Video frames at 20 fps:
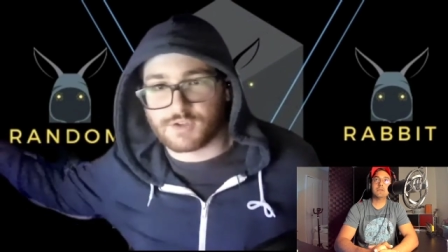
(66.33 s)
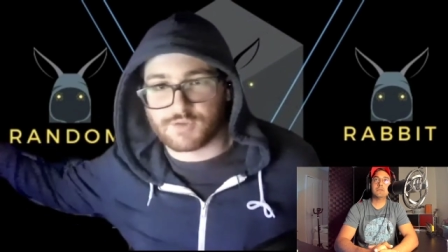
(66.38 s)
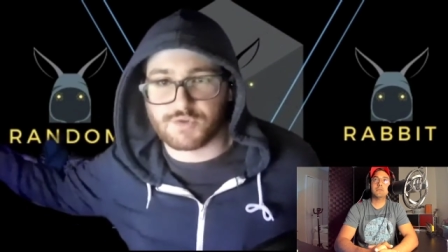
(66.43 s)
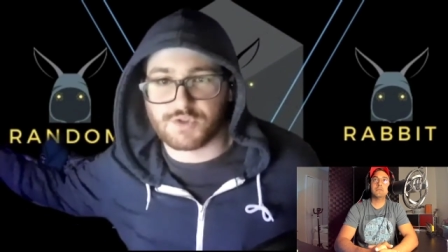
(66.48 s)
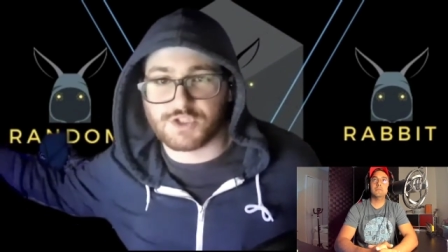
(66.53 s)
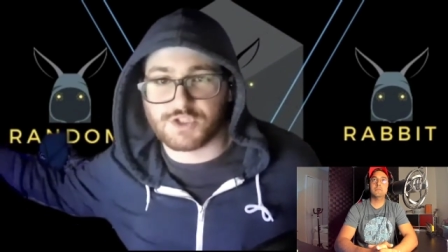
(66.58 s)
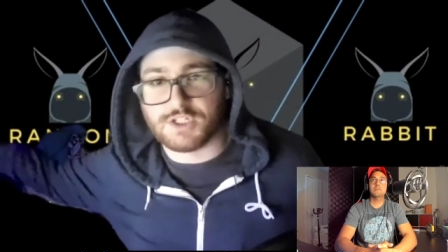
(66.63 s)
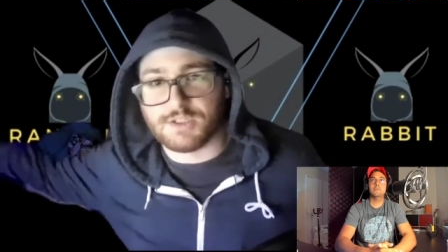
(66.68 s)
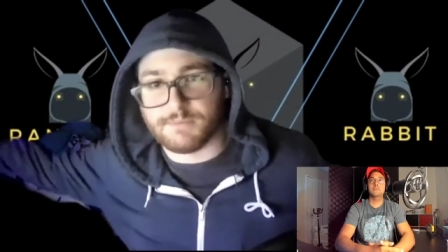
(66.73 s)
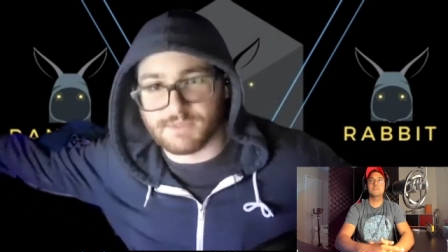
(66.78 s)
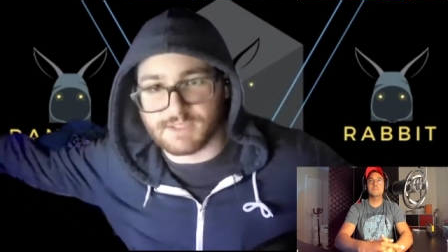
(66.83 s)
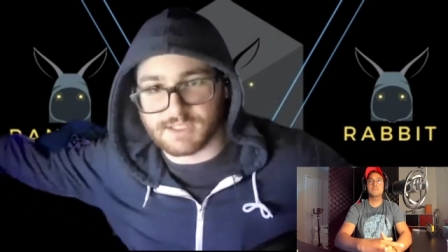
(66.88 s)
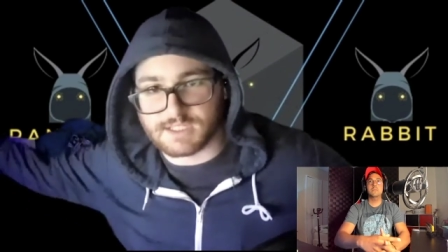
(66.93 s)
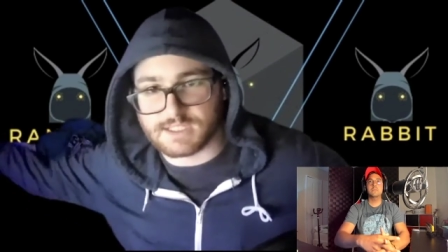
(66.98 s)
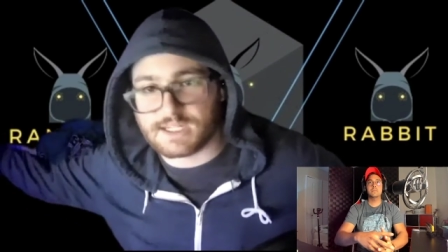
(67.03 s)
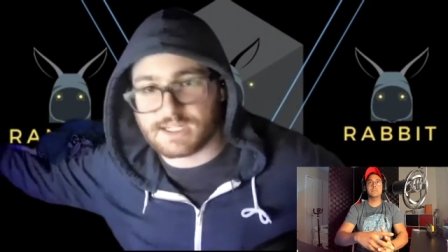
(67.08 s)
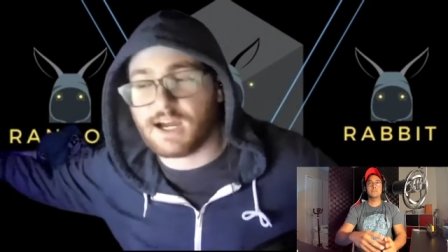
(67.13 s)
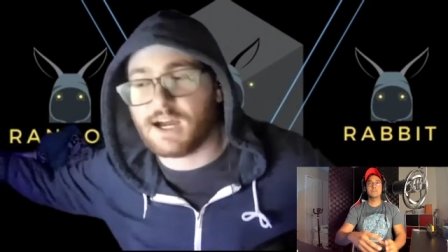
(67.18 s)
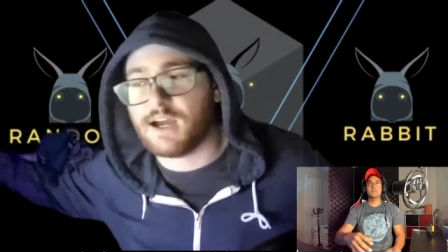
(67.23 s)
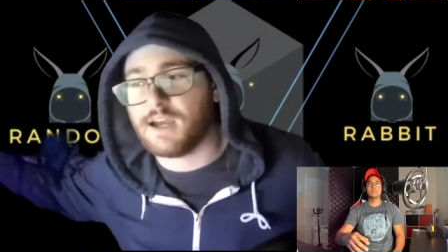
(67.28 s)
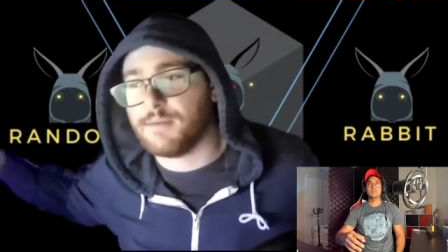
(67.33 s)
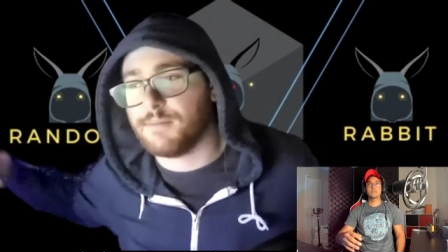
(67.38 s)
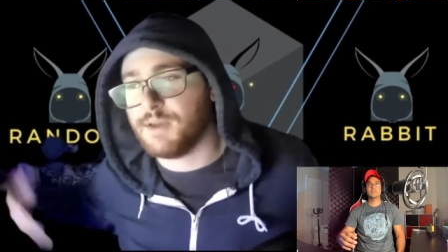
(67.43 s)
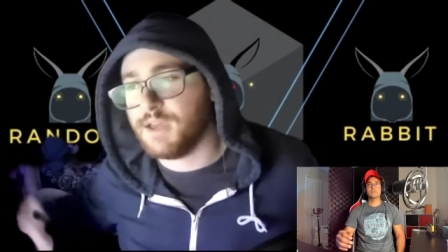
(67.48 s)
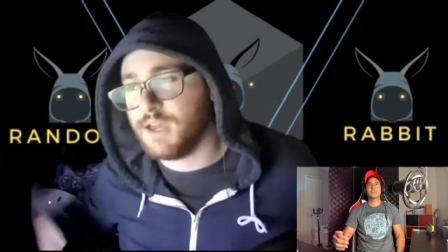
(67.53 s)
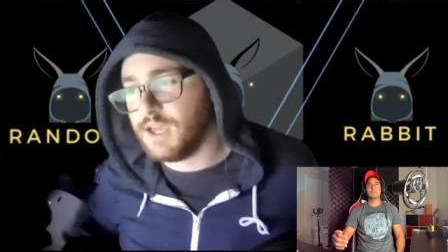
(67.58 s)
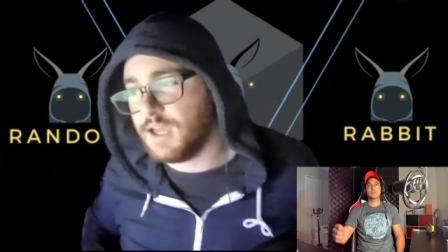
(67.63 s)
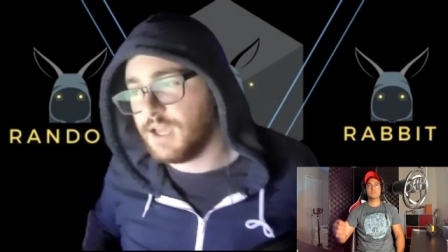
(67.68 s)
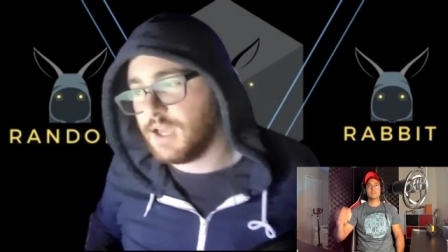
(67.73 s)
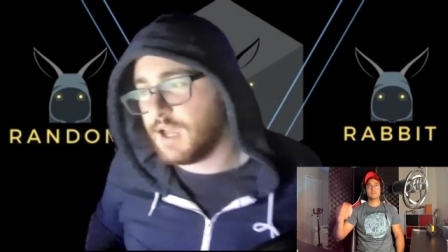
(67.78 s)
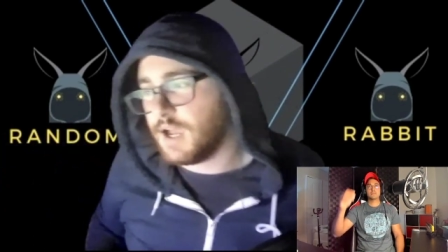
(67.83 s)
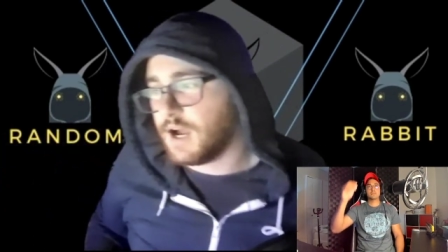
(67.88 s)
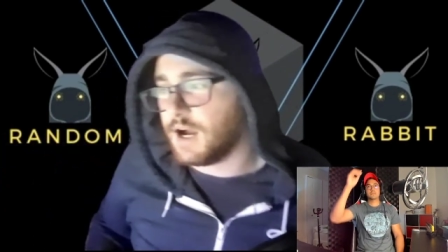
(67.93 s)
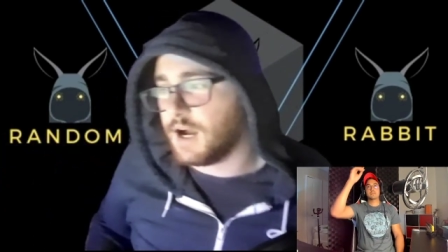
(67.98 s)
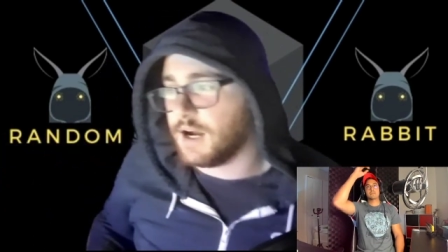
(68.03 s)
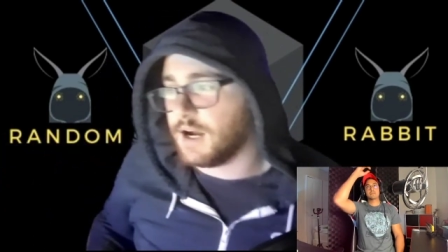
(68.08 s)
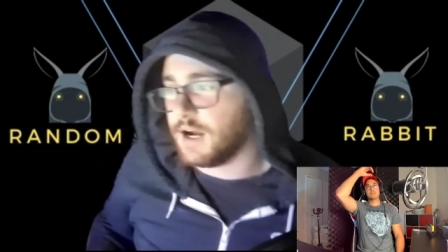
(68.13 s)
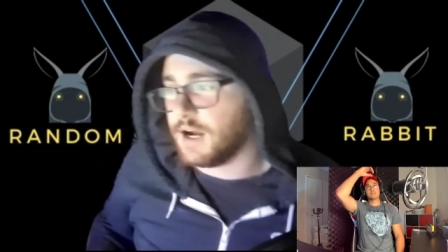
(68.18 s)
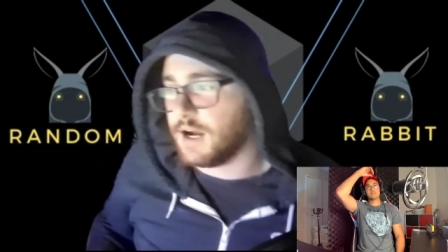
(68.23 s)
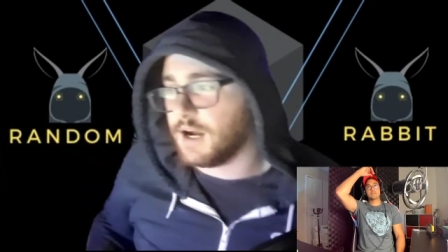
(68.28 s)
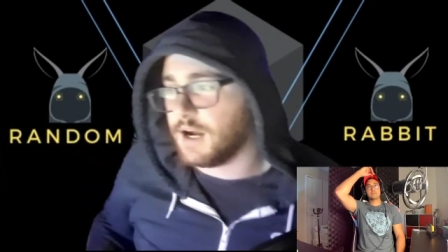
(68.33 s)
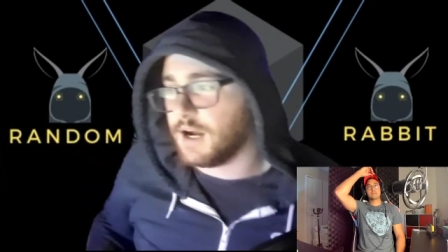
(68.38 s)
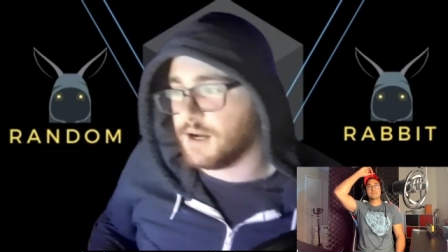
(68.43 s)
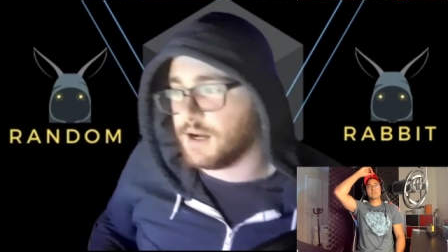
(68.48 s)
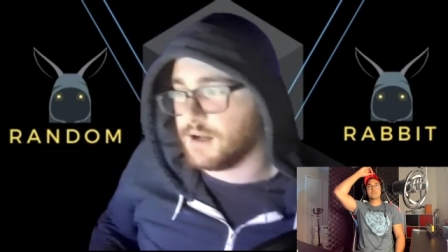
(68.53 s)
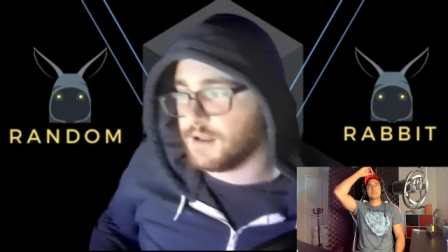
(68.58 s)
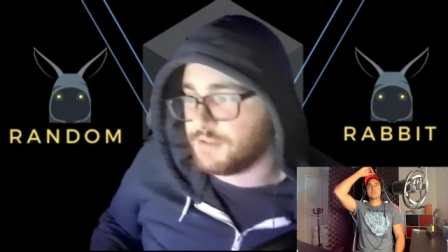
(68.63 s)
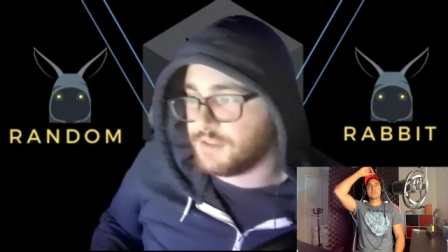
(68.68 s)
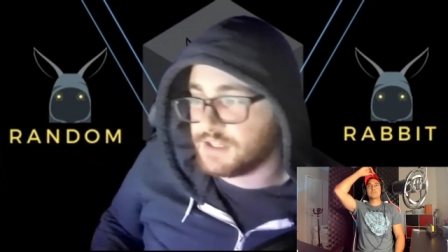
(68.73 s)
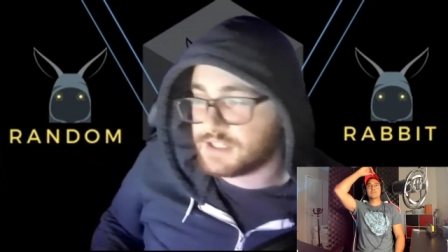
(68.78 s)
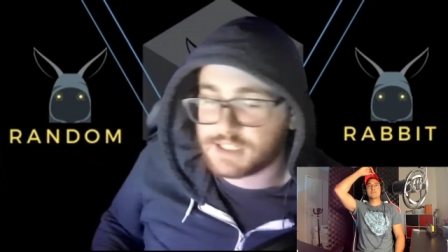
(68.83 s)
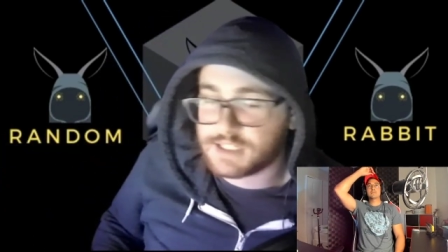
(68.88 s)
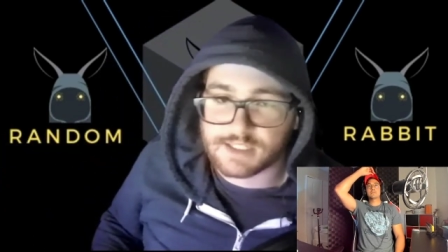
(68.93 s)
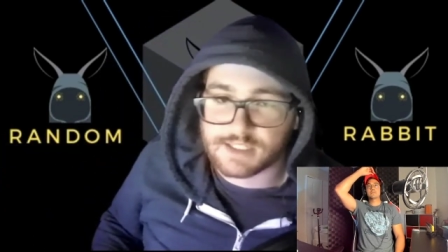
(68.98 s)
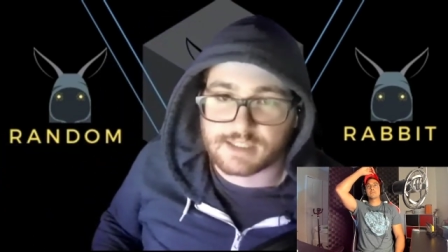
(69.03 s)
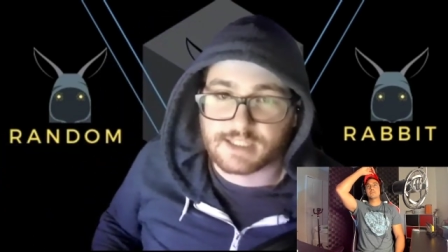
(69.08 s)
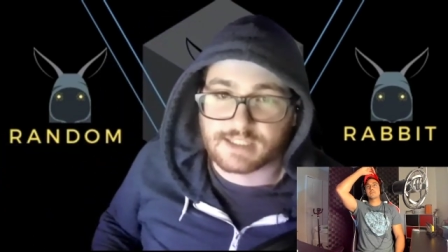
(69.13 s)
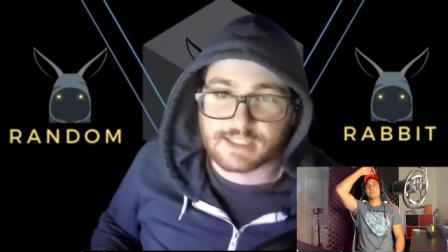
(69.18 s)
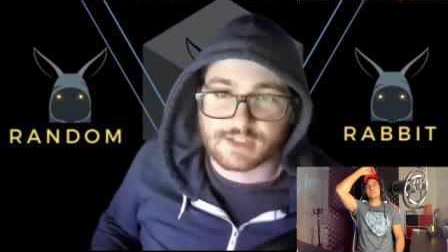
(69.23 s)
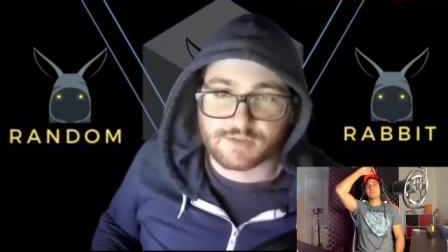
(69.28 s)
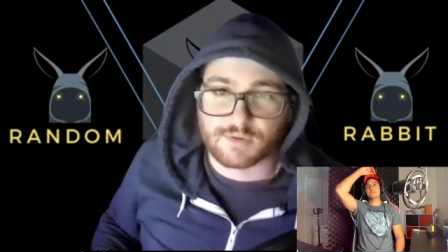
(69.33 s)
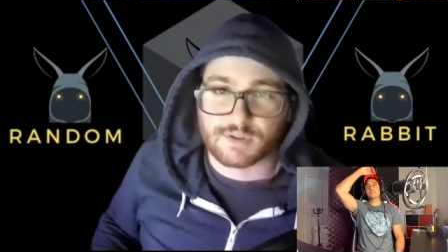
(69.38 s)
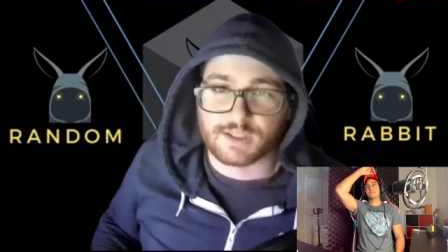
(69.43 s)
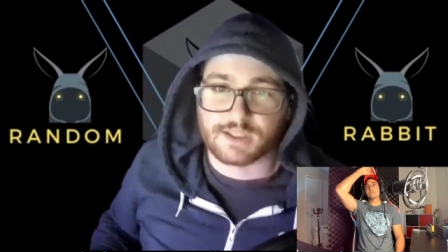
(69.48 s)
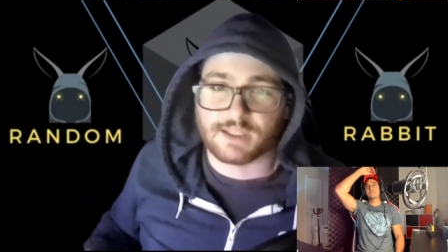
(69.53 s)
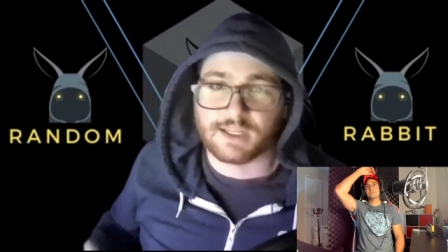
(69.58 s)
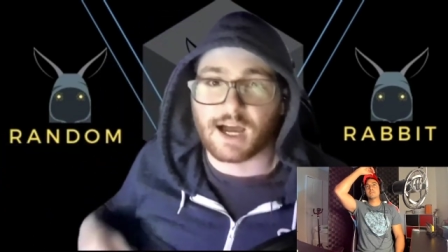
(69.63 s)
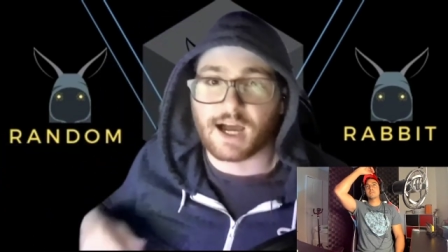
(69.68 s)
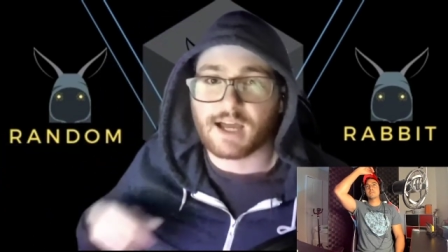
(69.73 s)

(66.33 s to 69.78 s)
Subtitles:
regimes, and time. This is really not.